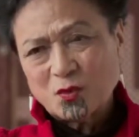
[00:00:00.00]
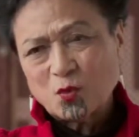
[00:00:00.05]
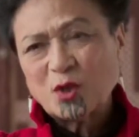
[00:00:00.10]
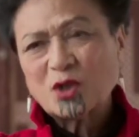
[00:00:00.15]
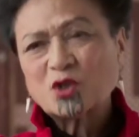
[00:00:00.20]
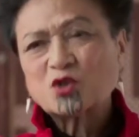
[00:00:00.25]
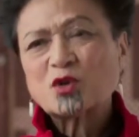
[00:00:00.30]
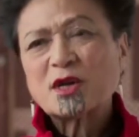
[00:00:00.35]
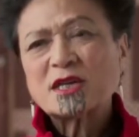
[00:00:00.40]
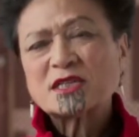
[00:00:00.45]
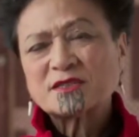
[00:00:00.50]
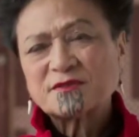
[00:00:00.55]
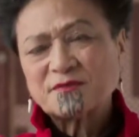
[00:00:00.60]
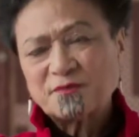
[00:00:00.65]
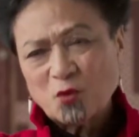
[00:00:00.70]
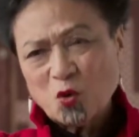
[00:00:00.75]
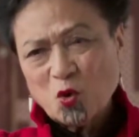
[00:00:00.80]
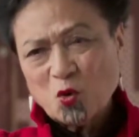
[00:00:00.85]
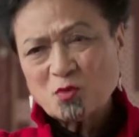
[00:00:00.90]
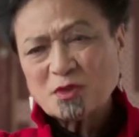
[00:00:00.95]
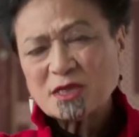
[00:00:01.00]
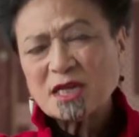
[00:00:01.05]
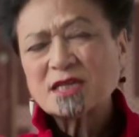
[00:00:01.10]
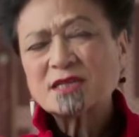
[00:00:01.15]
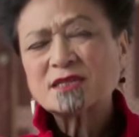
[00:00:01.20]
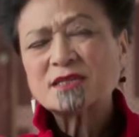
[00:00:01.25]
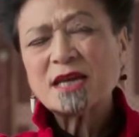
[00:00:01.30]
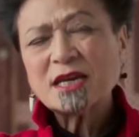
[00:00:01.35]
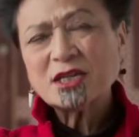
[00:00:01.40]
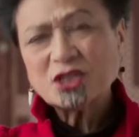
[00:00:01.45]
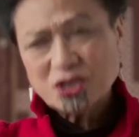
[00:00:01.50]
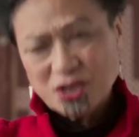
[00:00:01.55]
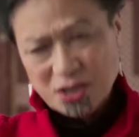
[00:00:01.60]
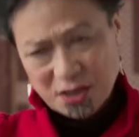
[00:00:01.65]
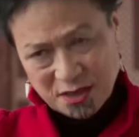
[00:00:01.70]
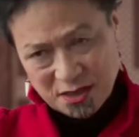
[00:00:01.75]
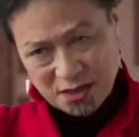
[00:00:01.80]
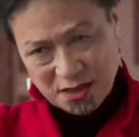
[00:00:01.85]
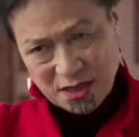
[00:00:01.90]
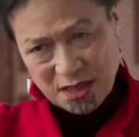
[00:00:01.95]
We transformed a
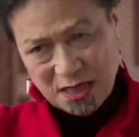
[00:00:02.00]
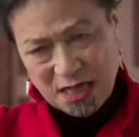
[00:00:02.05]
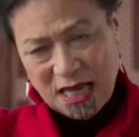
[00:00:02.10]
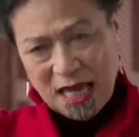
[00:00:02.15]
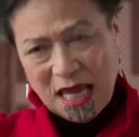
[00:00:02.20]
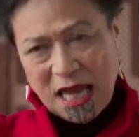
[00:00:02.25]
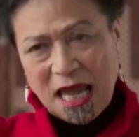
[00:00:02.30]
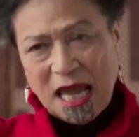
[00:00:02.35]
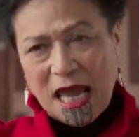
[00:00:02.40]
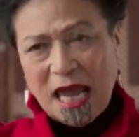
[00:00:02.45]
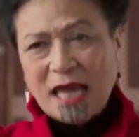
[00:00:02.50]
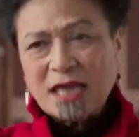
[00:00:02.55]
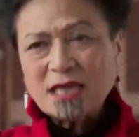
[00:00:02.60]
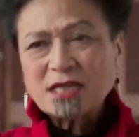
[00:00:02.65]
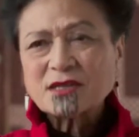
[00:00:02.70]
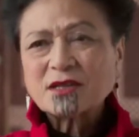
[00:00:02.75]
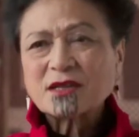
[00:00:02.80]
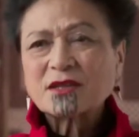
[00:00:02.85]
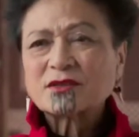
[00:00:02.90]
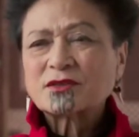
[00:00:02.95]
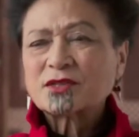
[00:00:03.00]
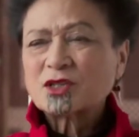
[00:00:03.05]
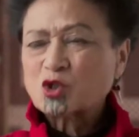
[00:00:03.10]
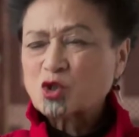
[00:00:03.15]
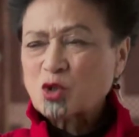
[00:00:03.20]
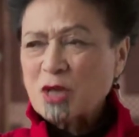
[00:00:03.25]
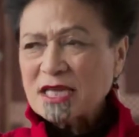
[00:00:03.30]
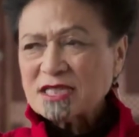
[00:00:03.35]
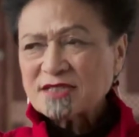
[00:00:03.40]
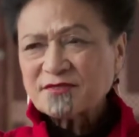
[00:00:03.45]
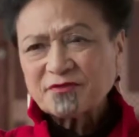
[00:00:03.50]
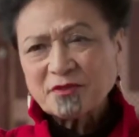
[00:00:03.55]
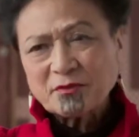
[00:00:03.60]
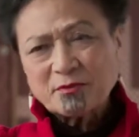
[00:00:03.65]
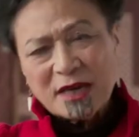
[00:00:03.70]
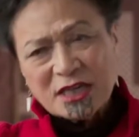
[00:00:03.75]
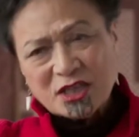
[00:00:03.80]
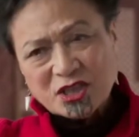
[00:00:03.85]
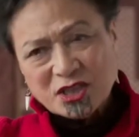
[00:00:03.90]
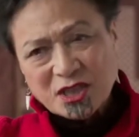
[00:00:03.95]
nation. And the
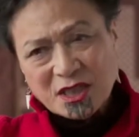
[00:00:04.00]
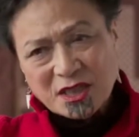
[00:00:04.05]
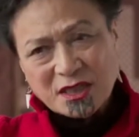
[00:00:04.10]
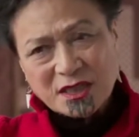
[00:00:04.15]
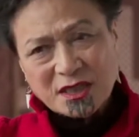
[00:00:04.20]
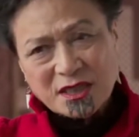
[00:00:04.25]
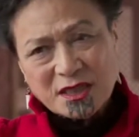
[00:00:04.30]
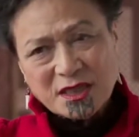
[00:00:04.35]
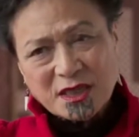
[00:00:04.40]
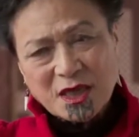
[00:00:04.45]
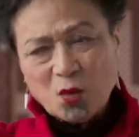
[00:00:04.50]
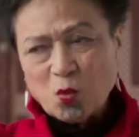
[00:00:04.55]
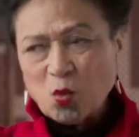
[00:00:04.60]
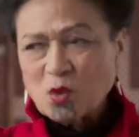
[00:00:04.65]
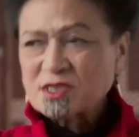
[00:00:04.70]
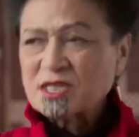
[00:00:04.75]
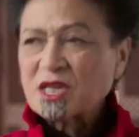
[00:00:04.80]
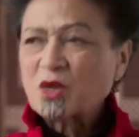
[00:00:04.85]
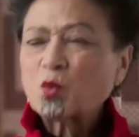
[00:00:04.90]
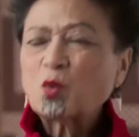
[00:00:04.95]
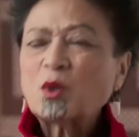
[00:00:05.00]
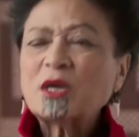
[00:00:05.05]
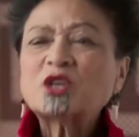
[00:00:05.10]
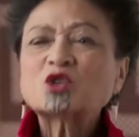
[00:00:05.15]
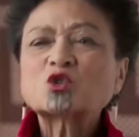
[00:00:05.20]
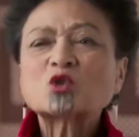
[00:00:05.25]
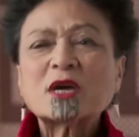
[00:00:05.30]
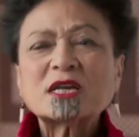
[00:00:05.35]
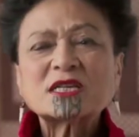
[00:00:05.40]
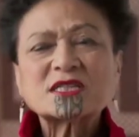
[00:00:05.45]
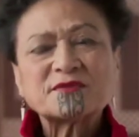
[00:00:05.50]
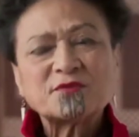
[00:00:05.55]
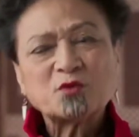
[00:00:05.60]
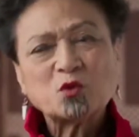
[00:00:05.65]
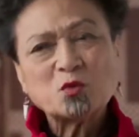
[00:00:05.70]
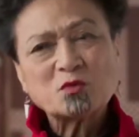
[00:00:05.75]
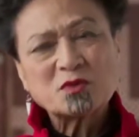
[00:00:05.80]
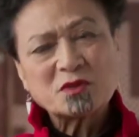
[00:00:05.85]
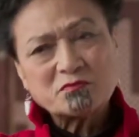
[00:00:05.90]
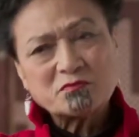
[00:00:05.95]
transformation was that we transformed